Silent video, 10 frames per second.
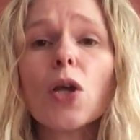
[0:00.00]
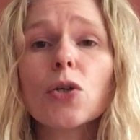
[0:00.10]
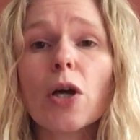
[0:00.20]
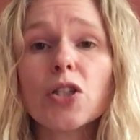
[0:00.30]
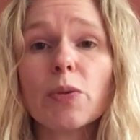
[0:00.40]

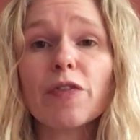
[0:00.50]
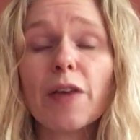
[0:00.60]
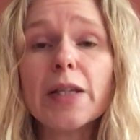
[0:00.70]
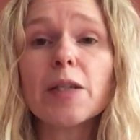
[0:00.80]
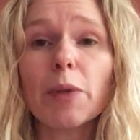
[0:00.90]
You're going to
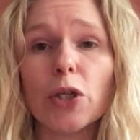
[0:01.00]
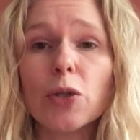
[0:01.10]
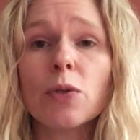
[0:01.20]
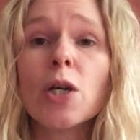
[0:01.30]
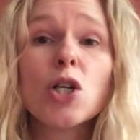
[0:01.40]
inflate a
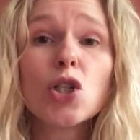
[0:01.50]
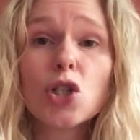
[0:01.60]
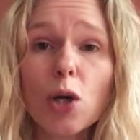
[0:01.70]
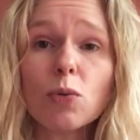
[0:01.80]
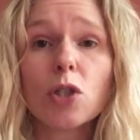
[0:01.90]
balloon.
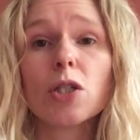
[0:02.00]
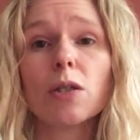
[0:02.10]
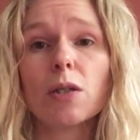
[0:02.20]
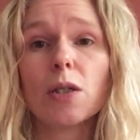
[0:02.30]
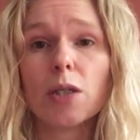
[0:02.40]
Don't
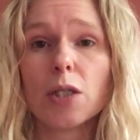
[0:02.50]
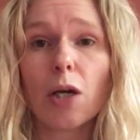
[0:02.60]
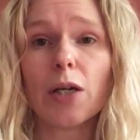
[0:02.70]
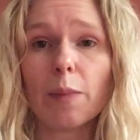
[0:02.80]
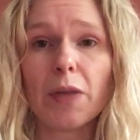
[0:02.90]

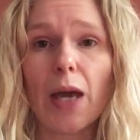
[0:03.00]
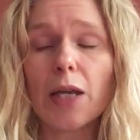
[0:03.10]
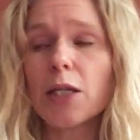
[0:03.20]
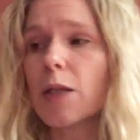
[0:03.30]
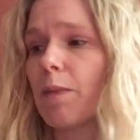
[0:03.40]
tie up the
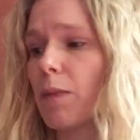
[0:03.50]
end,